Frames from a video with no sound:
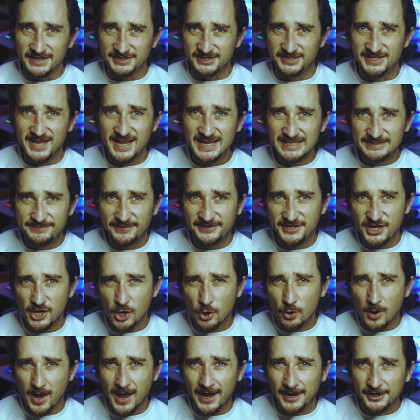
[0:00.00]
In today's
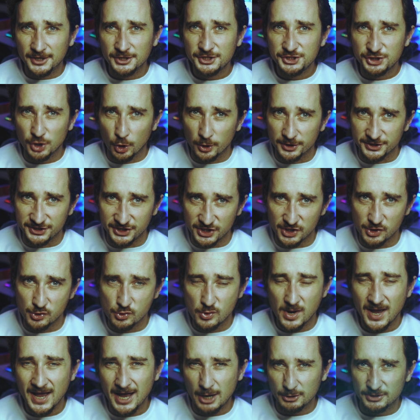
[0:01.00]
video, I'm going to show
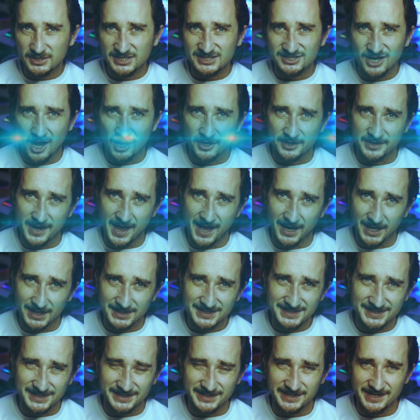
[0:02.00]
you how to start an
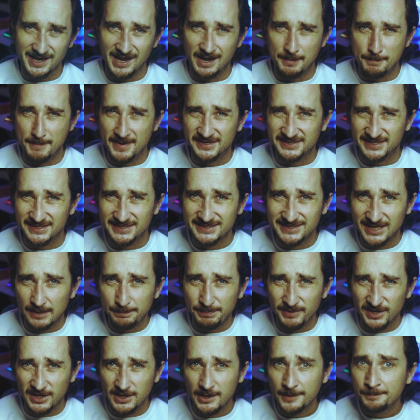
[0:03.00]
LLC in
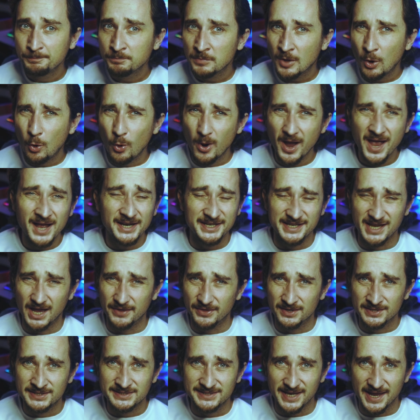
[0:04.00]
Mississippi or any
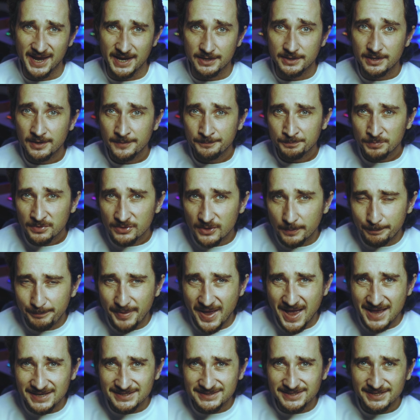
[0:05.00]
other state the
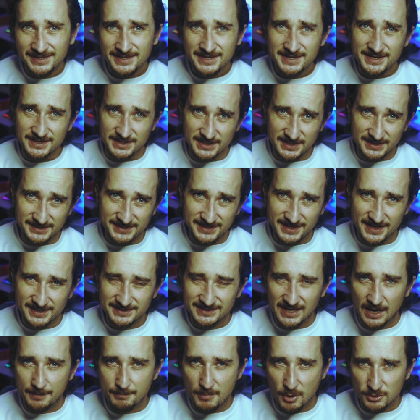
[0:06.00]
best,
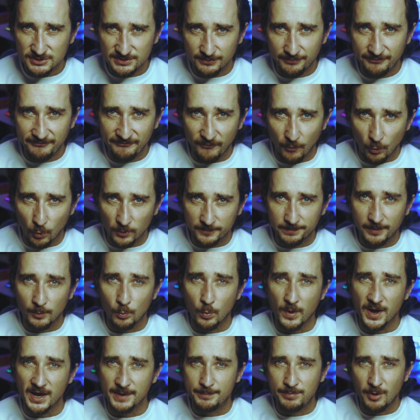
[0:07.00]
easiest, and most affordable
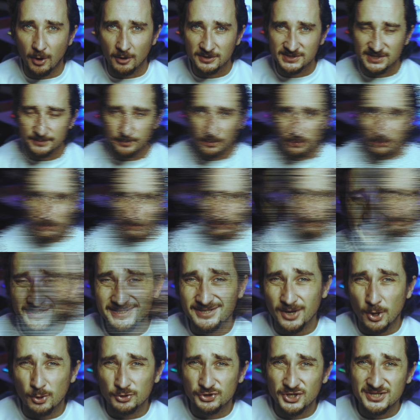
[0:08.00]
way possible.
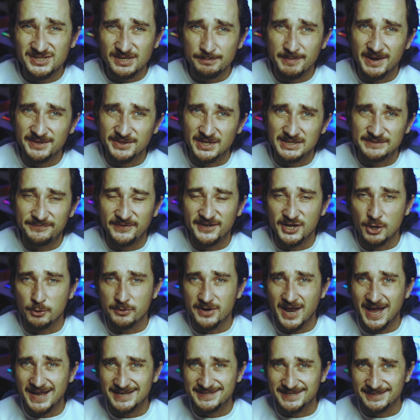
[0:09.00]
So just to make this video
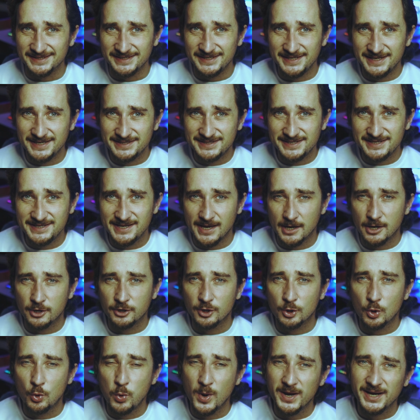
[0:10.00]
nice and easy, I'm going
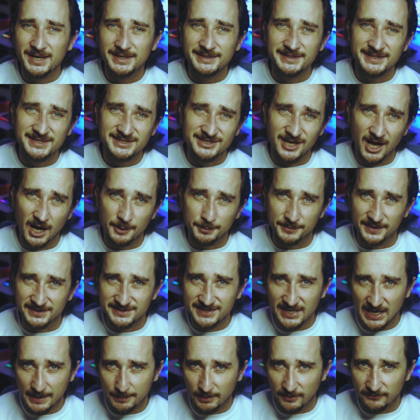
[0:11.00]
to quickly start with a
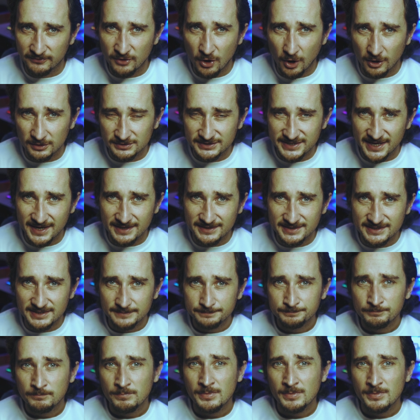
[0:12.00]
table of contents,